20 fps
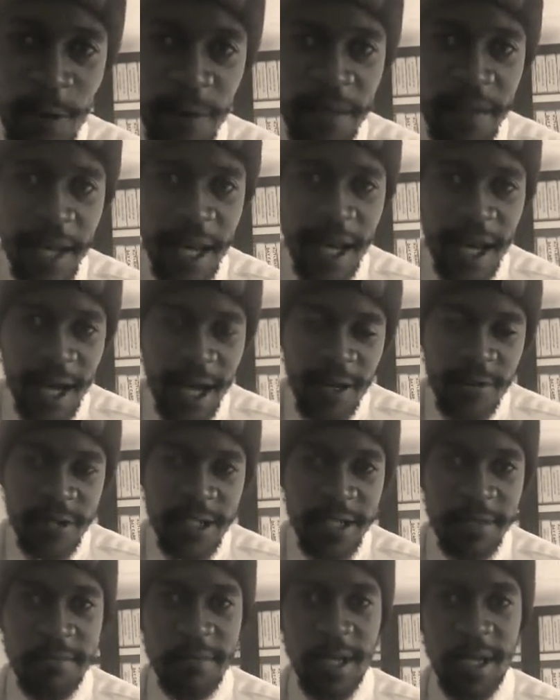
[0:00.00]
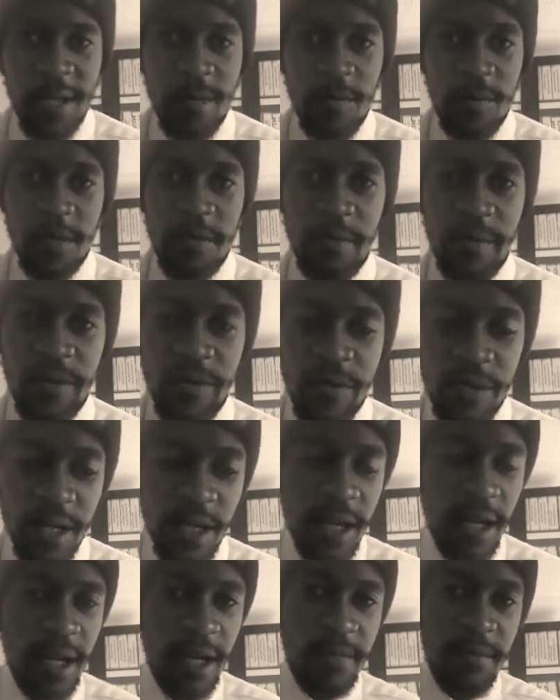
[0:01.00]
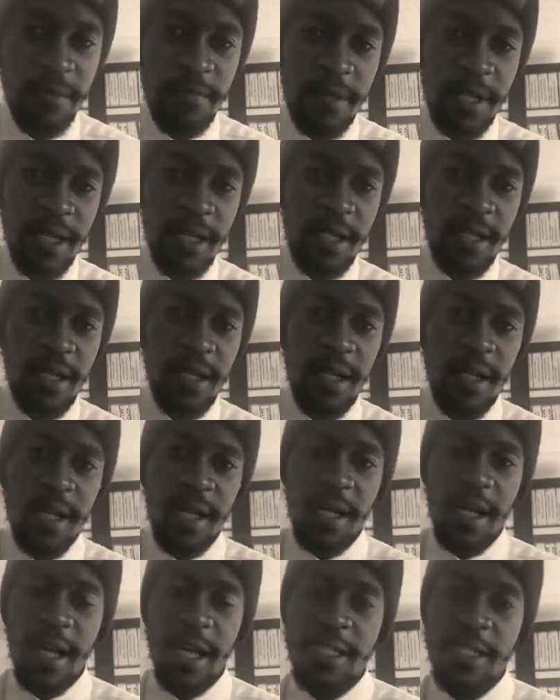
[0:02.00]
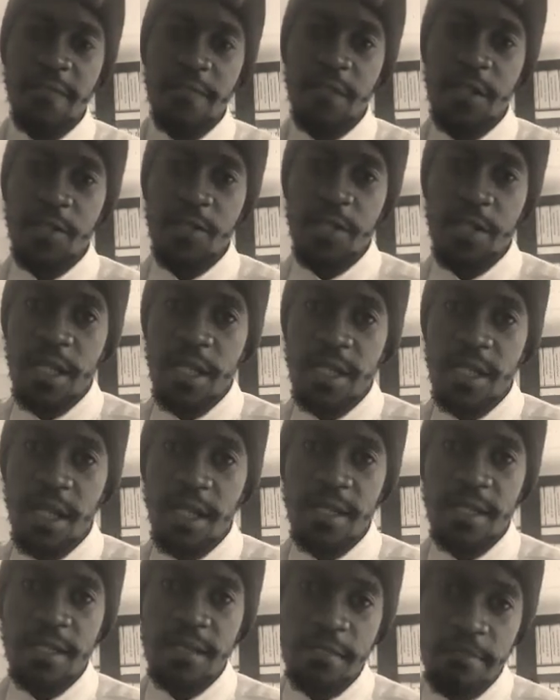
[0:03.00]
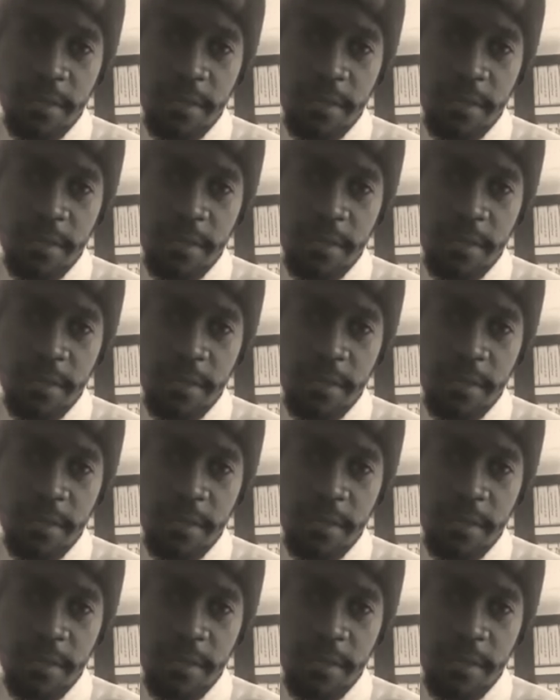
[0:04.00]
of the Accounting Valley with me, Brana. Guys, if you're new to the channel,